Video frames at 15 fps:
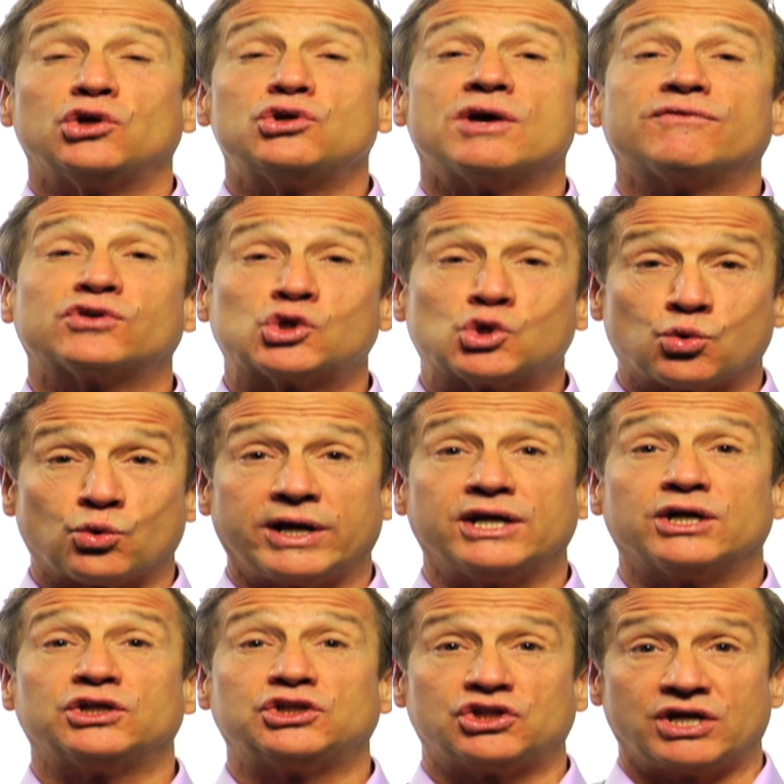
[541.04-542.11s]
you have a
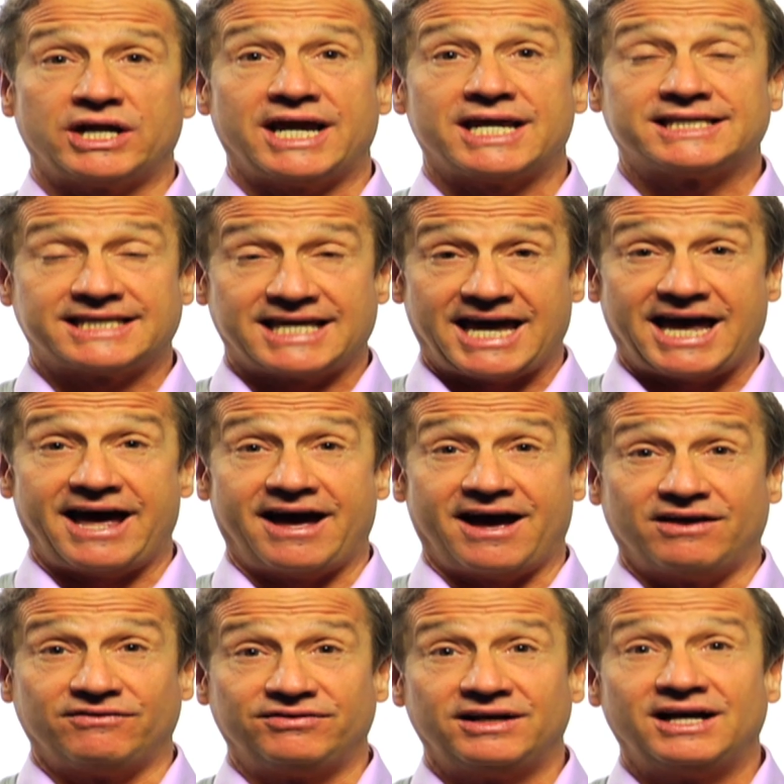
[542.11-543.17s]
greater chance to
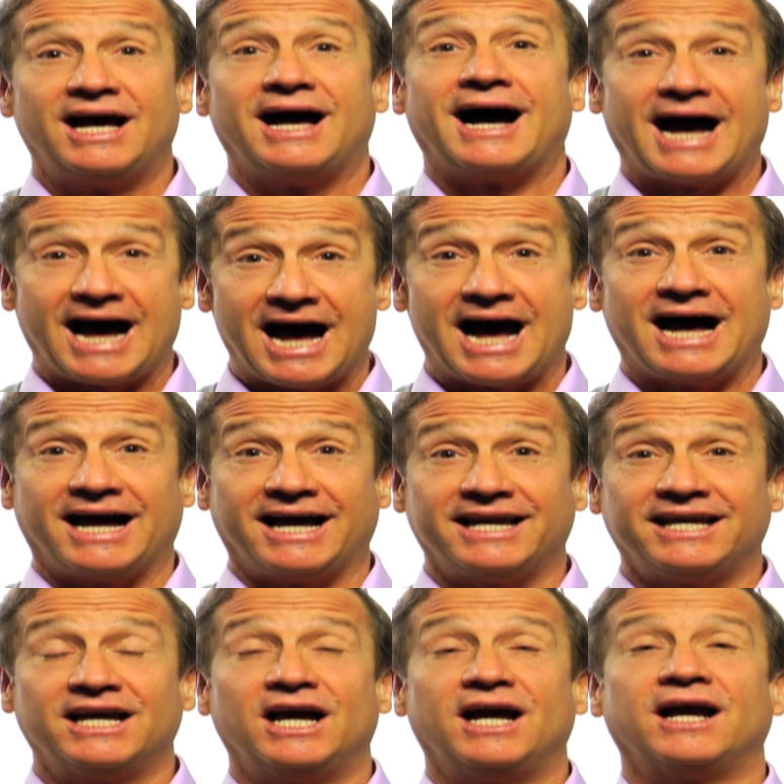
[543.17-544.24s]
have
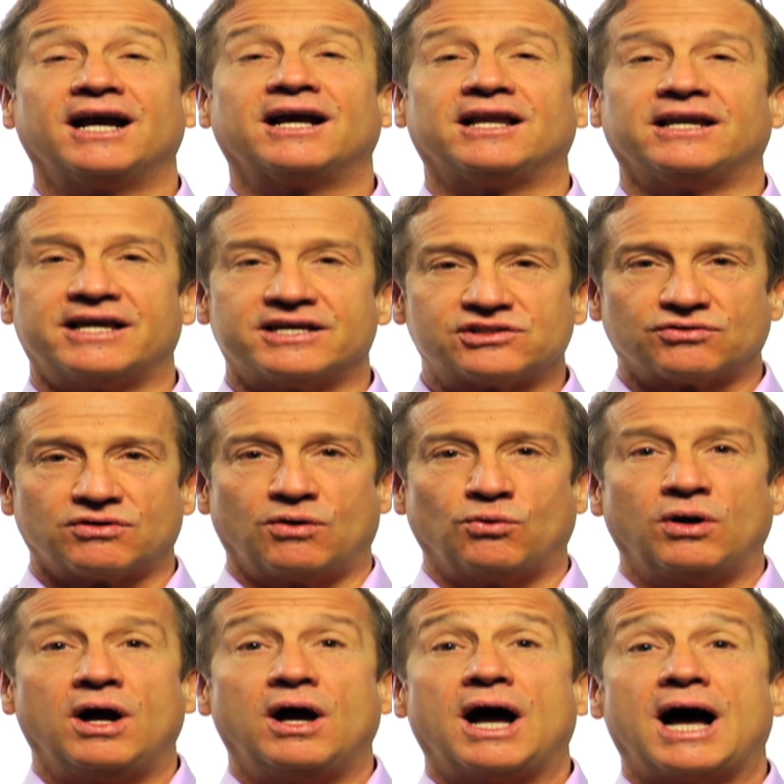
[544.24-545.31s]
high cholesterol.